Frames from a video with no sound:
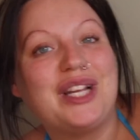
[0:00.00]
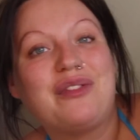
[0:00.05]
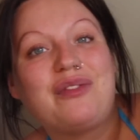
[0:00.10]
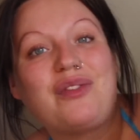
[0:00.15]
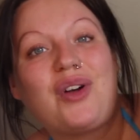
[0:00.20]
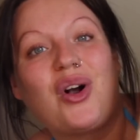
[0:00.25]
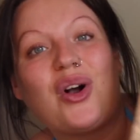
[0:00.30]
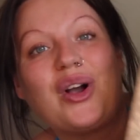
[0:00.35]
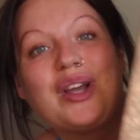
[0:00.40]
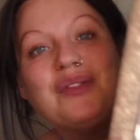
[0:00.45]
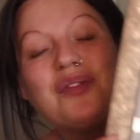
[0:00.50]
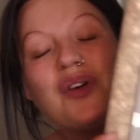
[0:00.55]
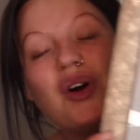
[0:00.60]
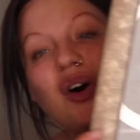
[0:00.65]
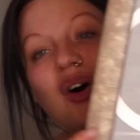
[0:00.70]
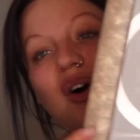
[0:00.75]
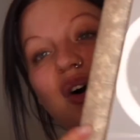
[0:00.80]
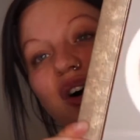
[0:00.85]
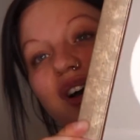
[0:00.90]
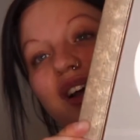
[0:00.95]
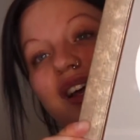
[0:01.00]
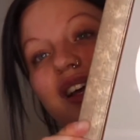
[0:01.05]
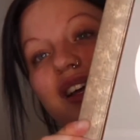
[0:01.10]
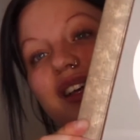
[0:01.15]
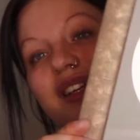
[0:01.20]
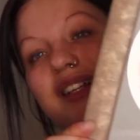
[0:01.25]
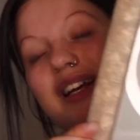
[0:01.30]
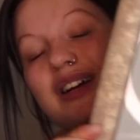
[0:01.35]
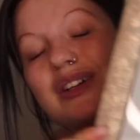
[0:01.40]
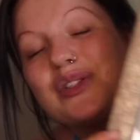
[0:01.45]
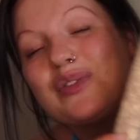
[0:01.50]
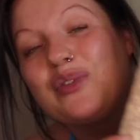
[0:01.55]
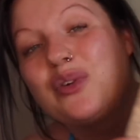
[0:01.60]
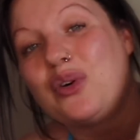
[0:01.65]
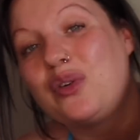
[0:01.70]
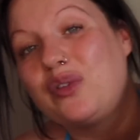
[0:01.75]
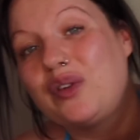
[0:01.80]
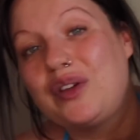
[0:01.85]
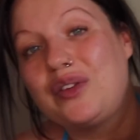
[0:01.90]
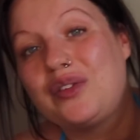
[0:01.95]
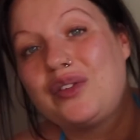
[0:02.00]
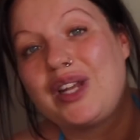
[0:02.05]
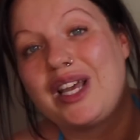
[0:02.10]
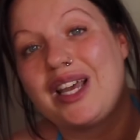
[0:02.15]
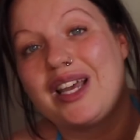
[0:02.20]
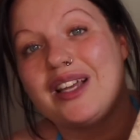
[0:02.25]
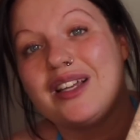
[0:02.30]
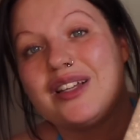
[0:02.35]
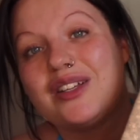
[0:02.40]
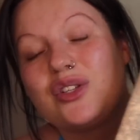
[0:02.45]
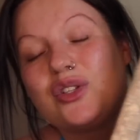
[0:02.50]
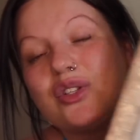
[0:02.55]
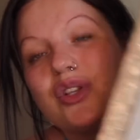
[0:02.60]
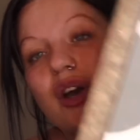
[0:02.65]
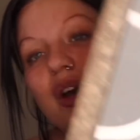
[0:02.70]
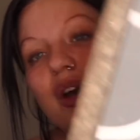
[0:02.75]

a fiver, down to 450. So